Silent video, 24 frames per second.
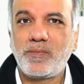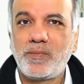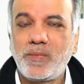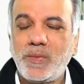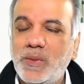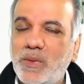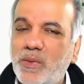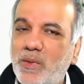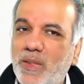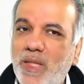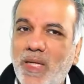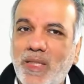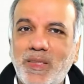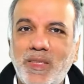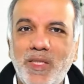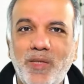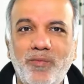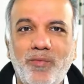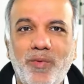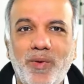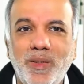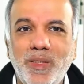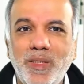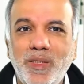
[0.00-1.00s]
So that's it
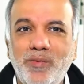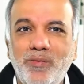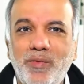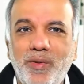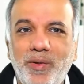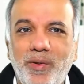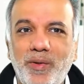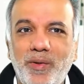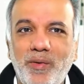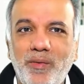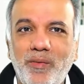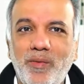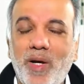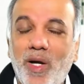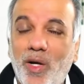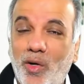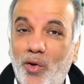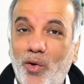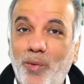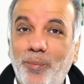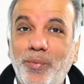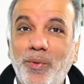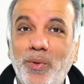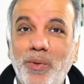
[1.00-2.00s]
for this video. I
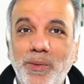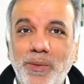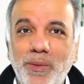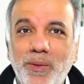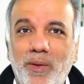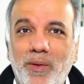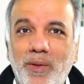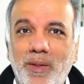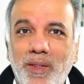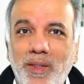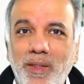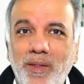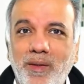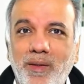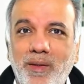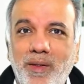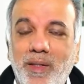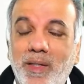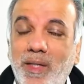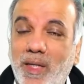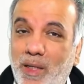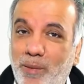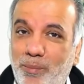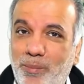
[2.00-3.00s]
hope you enjoyed it,
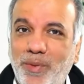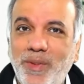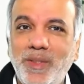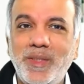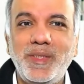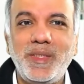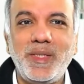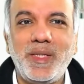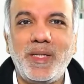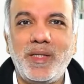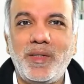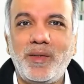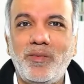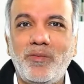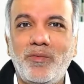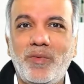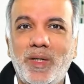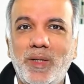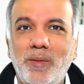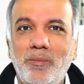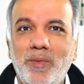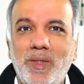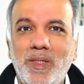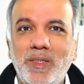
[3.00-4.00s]
and I appreciate
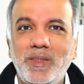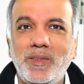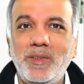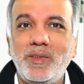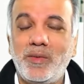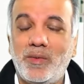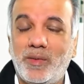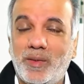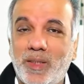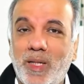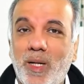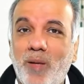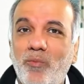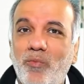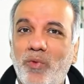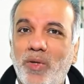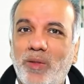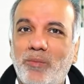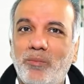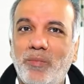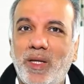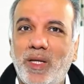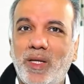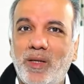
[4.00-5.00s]
very much your time
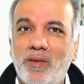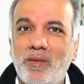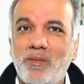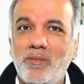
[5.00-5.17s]
with me.